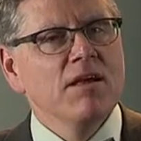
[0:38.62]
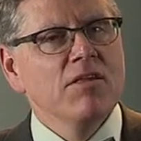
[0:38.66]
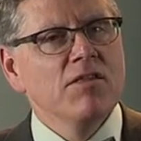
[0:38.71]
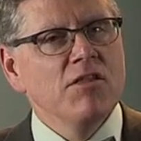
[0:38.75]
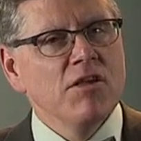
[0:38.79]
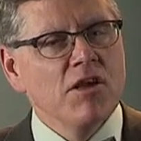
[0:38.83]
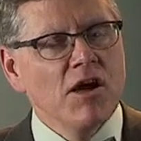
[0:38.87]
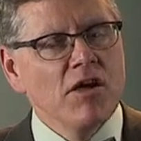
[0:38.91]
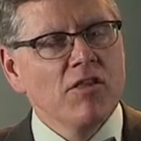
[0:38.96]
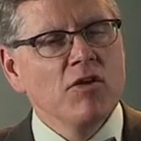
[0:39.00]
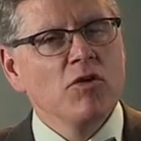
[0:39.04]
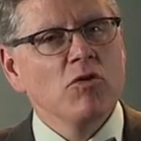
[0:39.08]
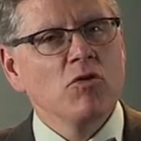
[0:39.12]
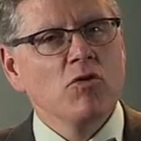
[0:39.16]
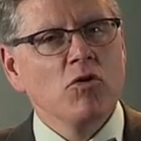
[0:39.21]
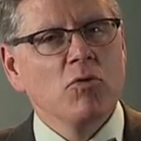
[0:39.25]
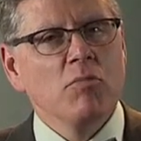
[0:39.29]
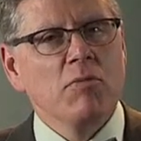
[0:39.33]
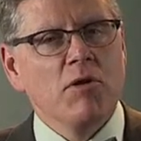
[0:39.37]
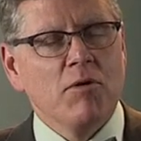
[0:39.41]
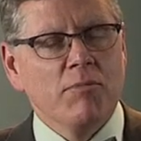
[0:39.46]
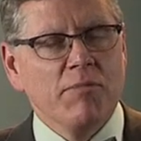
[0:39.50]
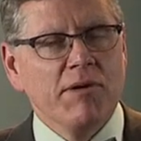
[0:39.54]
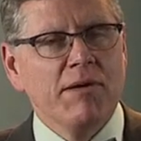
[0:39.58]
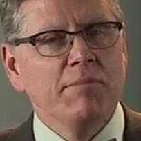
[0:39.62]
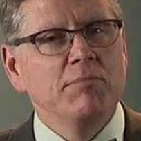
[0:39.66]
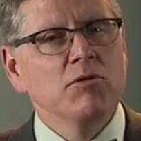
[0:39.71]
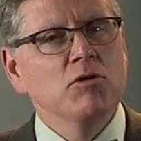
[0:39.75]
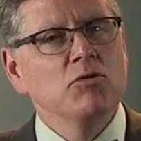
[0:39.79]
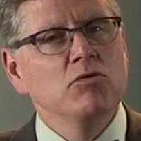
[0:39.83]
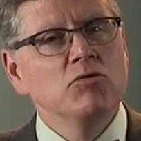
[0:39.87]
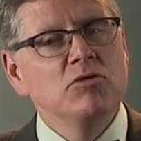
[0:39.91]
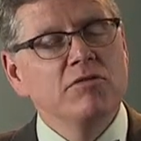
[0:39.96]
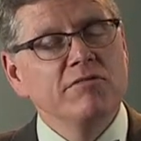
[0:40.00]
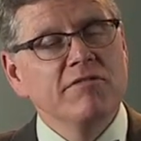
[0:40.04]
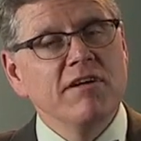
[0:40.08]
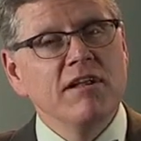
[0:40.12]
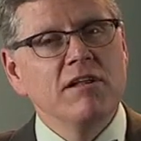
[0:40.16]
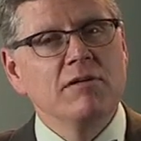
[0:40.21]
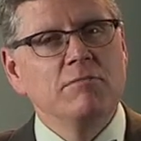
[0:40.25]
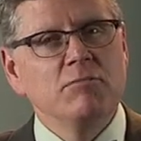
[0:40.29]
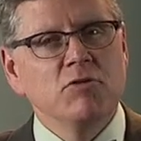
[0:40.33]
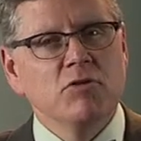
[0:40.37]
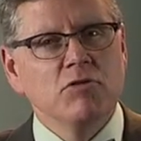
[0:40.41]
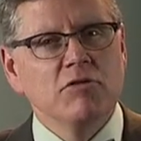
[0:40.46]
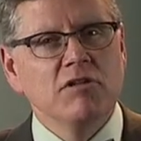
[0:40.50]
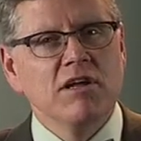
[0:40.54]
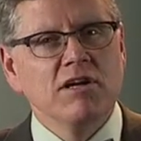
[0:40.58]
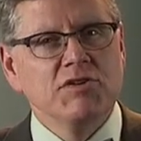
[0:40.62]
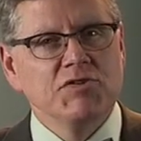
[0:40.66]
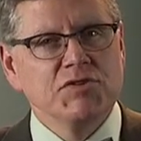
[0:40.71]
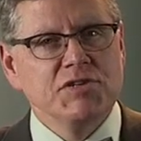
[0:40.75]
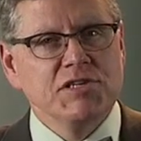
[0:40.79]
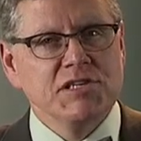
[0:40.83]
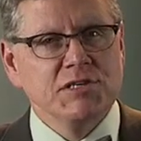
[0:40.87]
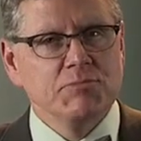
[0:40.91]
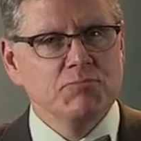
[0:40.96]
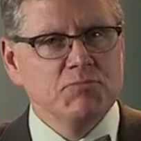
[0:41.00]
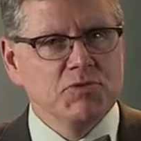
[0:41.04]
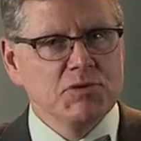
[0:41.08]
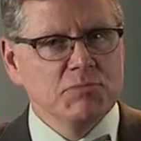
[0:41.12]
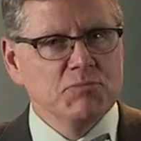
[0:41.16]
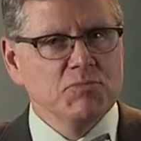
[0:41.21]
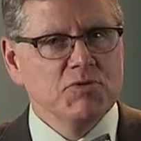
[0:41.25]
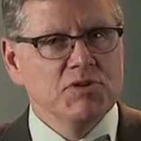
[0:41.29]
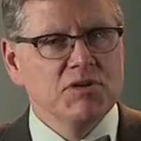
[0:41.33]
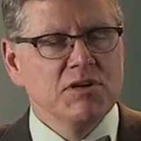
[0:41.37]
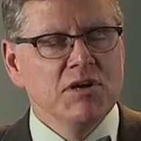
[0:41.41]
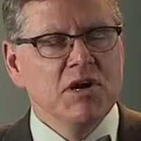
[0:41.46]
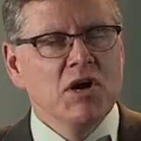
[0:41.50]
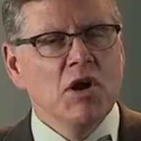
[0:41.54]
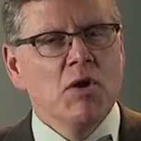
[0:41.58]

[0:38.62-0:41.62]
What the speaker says: The other group are people who develop neurologic symptoms.